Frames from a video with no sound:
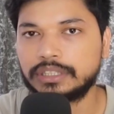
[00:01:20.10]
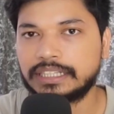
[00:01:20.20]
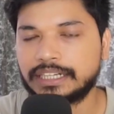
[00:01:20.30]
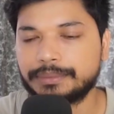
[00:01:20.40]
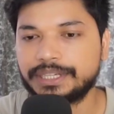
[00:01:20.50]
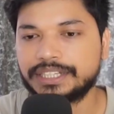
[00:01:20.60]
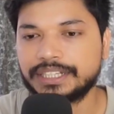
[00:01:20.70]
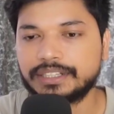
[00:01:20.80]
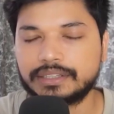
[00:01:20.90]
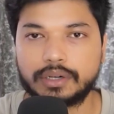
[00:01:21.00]
these are the basic
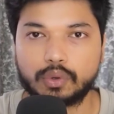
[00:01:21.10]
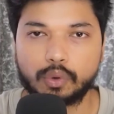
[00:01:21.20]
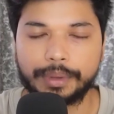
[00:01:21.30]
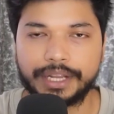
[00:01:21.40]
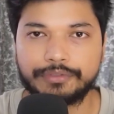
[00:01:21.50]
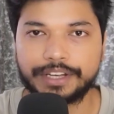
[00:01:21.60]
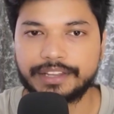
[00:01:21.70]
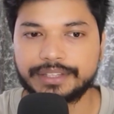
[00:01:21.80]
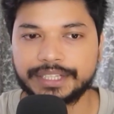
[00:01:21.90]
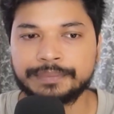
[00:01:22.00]
uh, domain we
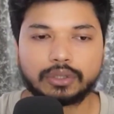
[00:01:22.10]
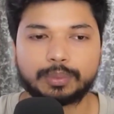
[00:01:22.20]
can say so